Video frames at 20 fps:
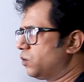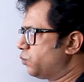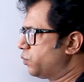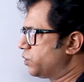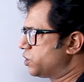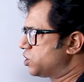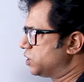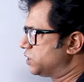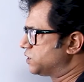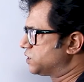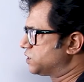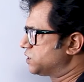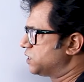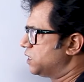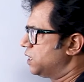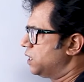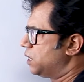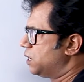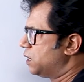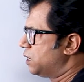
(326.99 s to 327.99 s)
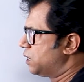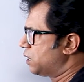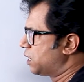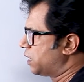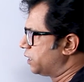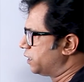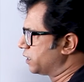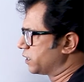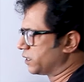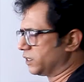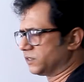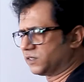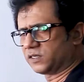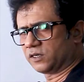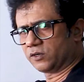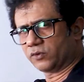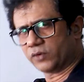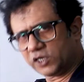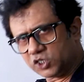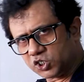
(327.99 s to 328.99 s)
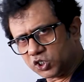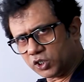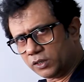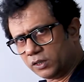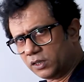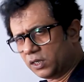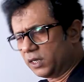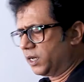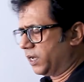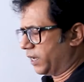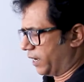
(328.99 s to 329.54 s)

which is under consideration